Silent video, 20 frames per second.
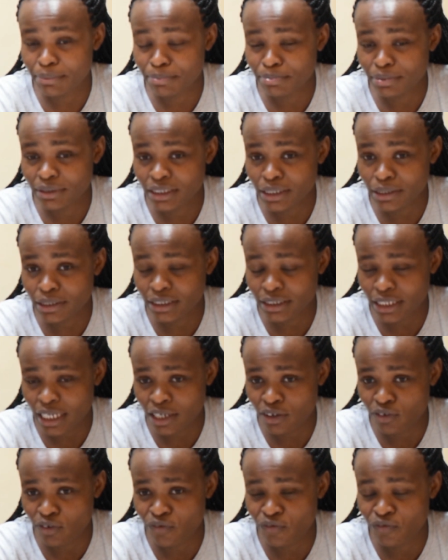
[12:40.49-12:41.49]

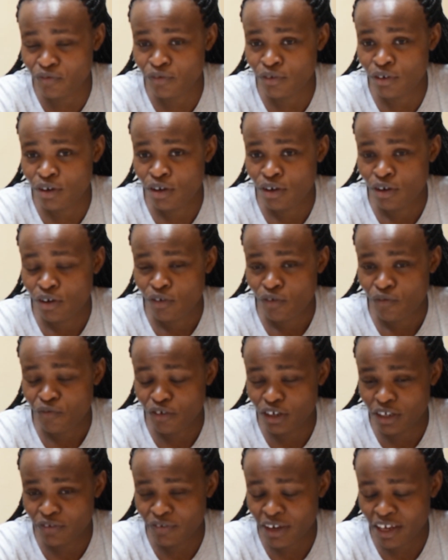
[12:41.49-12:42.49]
stand of
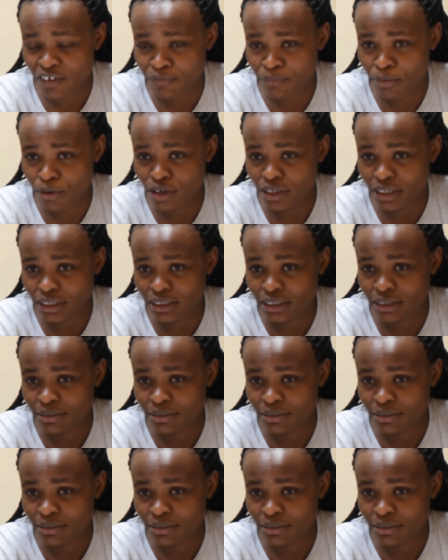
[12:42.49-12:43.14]
45 points.